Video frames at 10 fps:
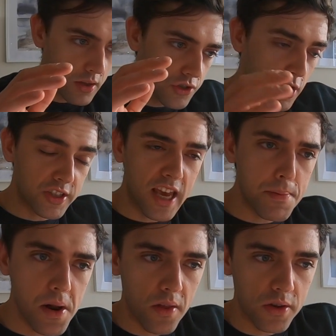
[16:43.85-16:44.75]
Just keep
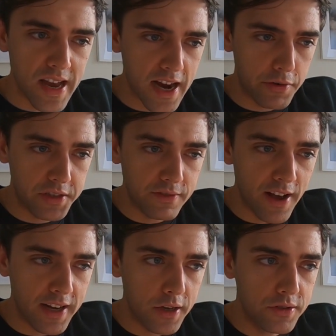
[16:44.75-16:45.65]
an eye on those accuracy
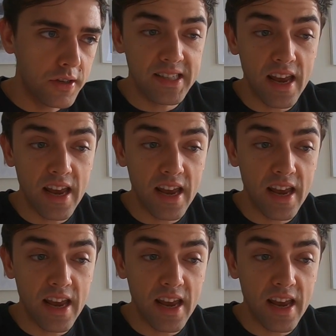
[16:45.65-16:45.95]
values.